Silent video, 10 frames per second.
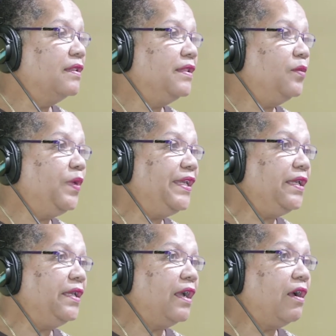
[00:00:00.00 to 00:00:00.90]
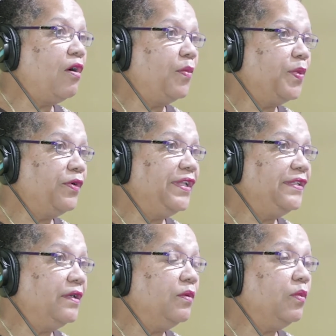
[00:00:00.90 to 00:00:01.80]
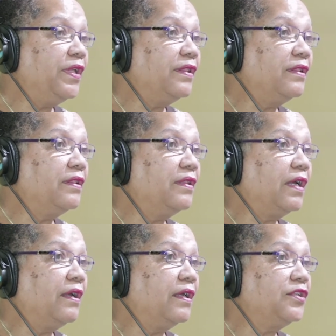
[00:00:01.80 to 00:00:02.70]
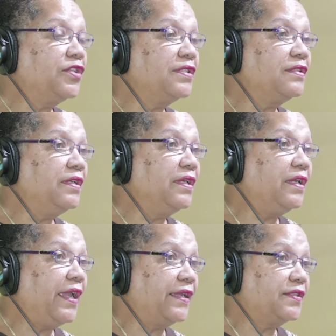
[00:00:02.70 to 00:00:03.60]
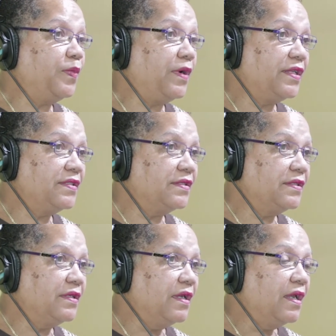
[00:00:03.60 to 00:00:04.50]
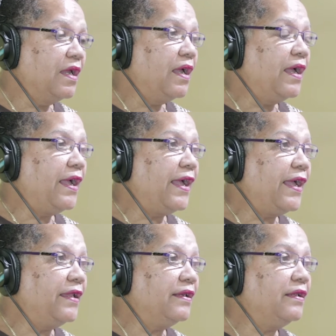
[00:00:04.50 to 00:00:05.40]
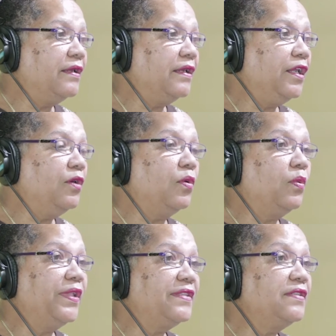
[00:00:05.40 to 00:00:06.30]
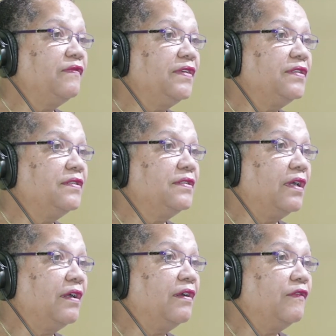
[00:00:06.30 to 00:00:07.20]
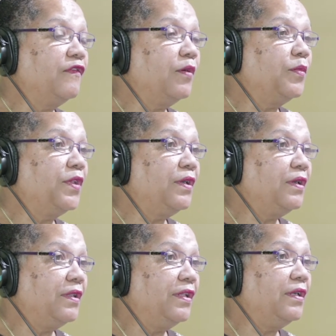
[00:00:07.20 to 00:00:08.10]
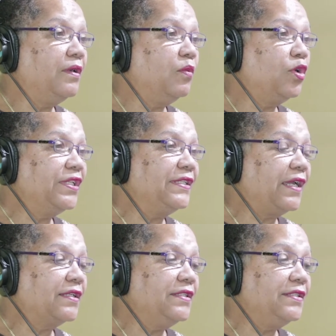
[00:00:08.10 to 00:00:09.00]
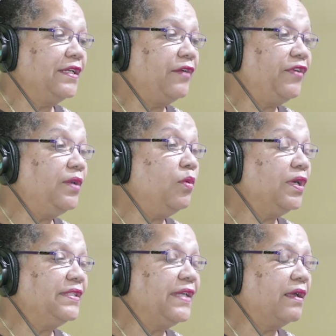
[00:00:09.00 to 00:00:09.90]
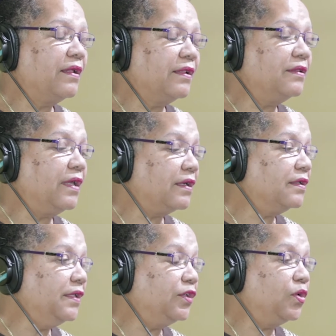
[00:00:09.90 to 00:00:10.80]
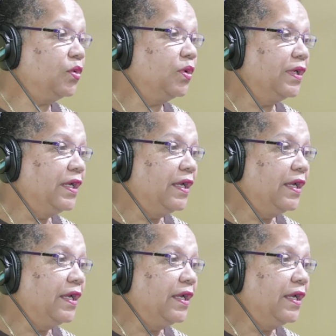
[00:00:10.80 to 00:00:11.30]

we are operating with just the Express and, you know, with service from the water taxis. And I really want to thank NITCO,